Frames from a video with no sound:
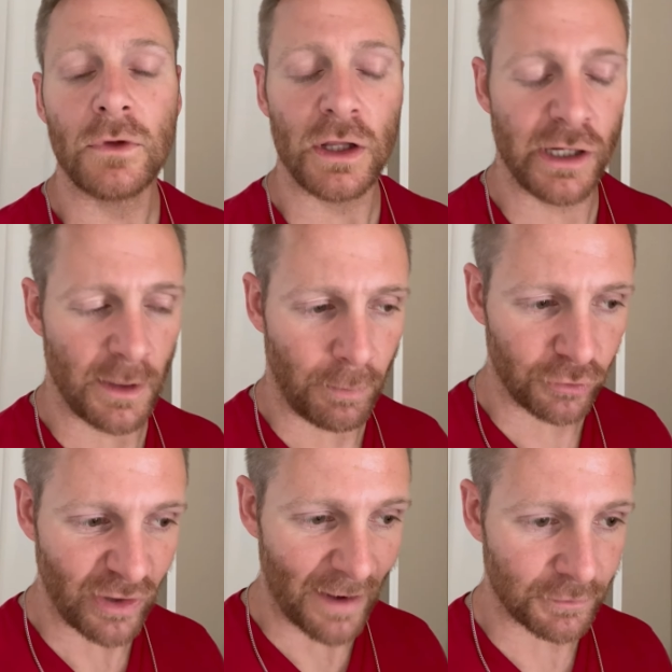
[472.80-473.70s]
you got to
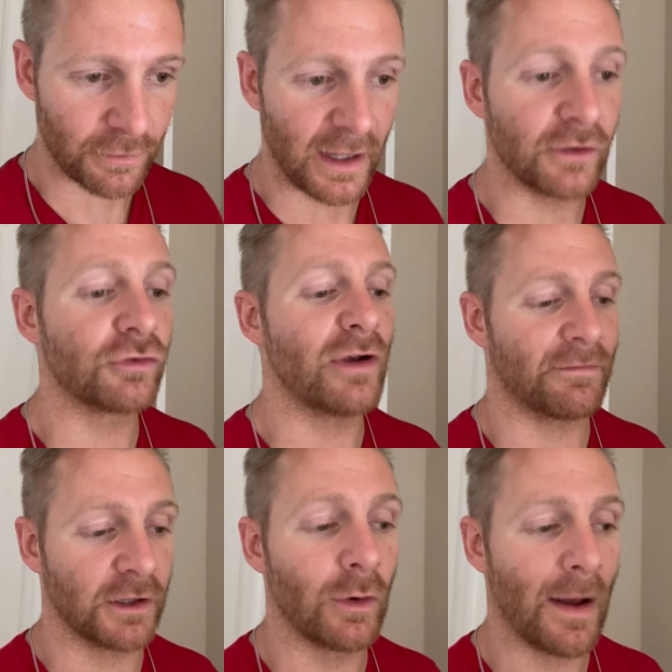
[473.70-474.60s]
push after things and you
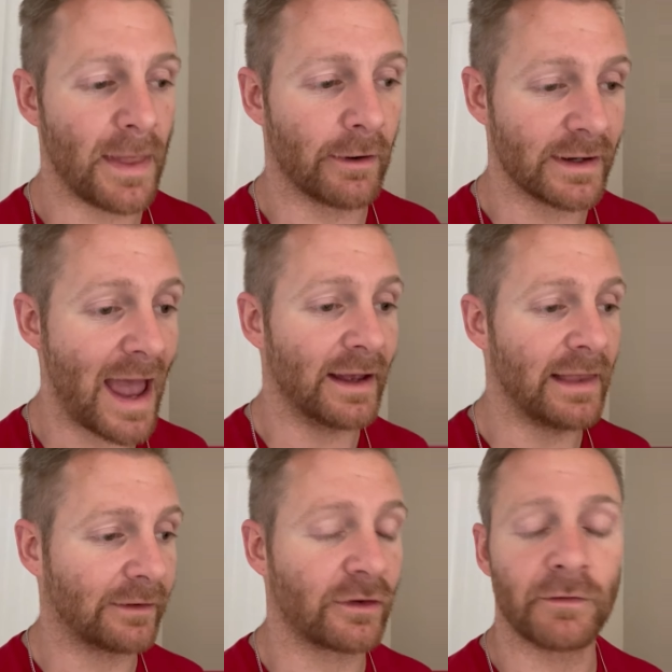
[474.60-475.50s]
have to go out there and get it. And
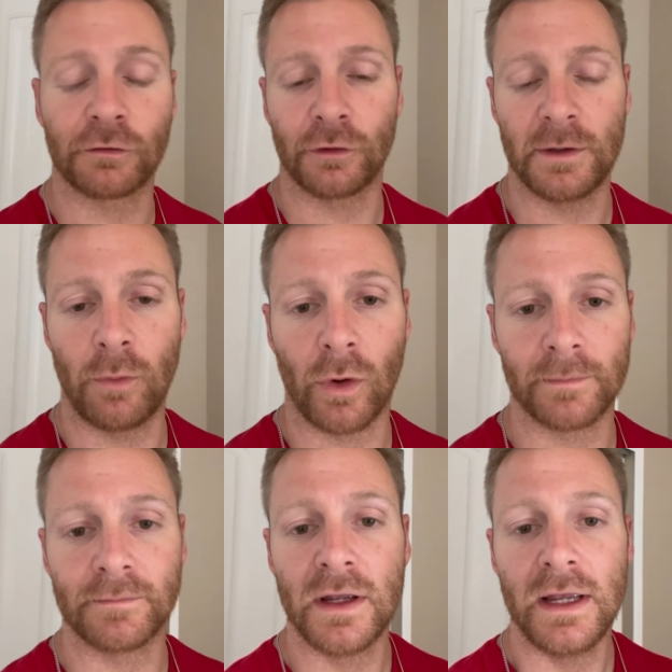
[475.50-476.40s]
that stuff is really
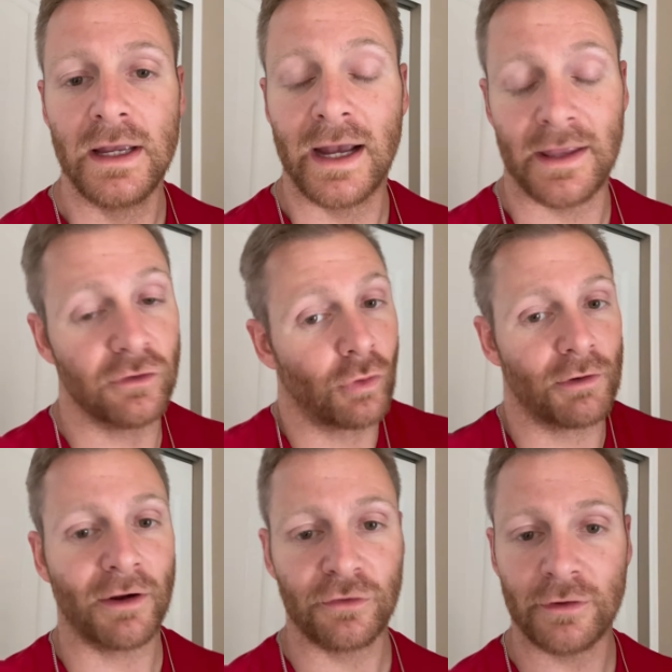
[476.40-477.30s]
important. And enjoy
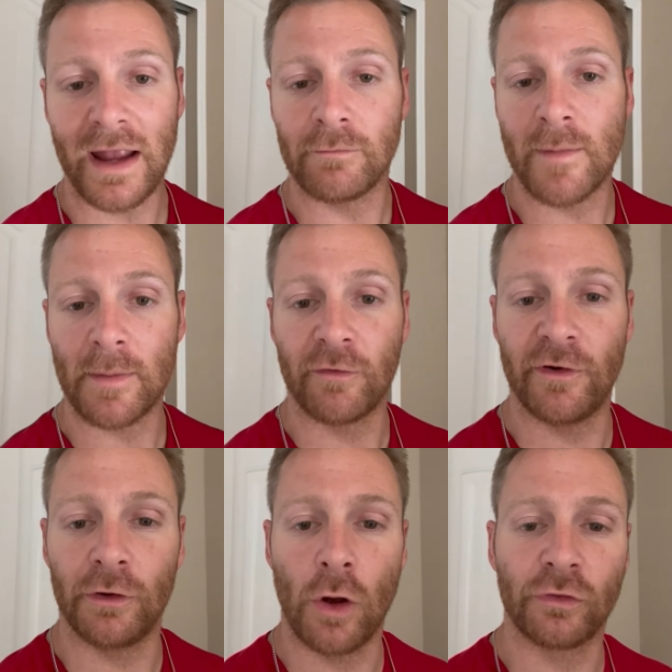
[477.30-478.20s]
the rest of your day. Remember,
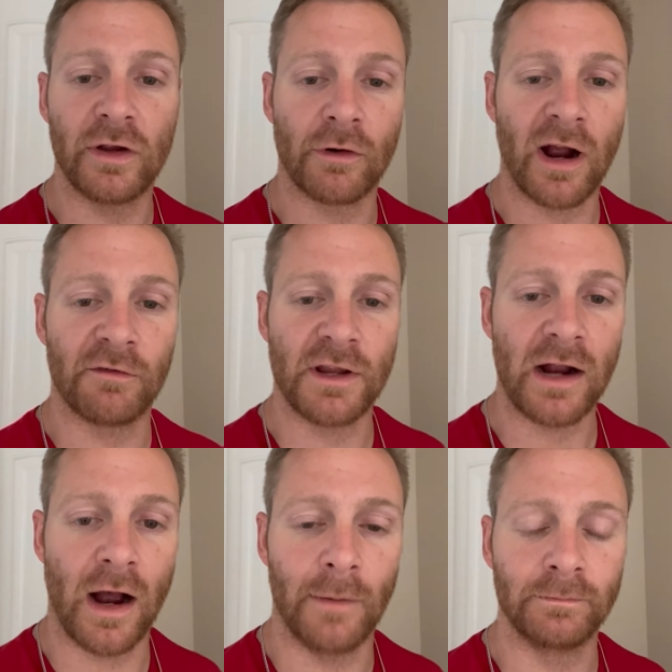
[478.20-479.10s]

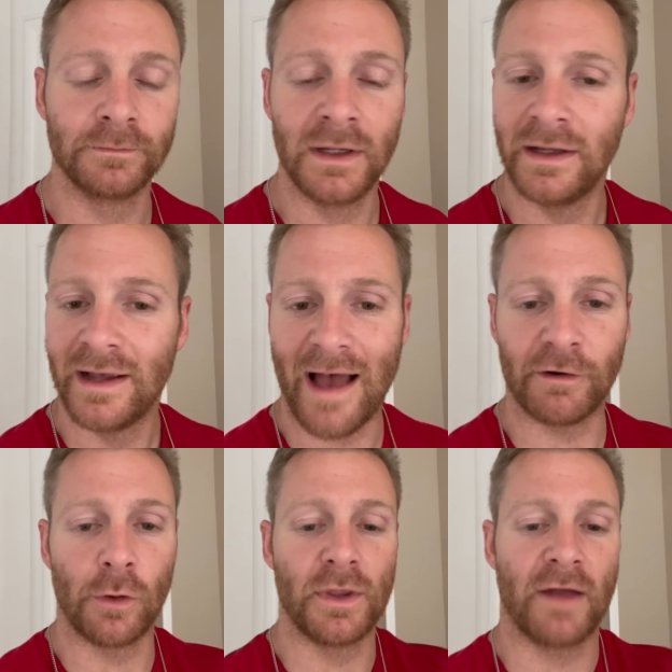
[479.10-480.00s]
philadelphiasteelrecovery.com. Have a good one,